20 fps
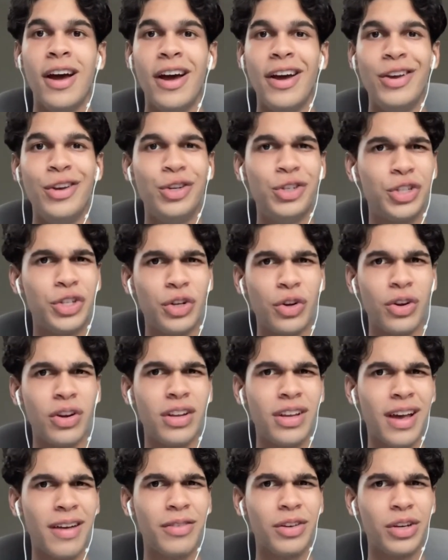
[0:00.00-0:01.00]
you're just not going
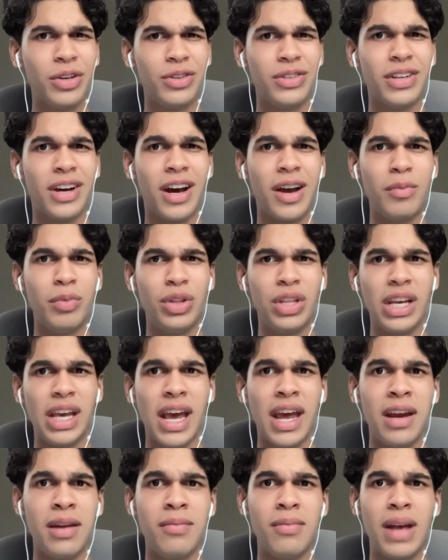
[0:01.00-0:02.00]
to have a good time with the
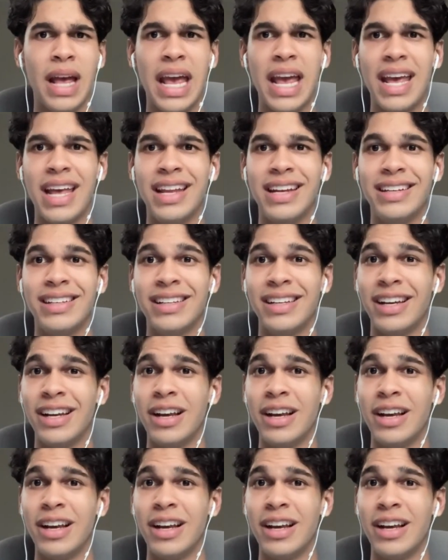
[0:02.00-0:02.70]
game, and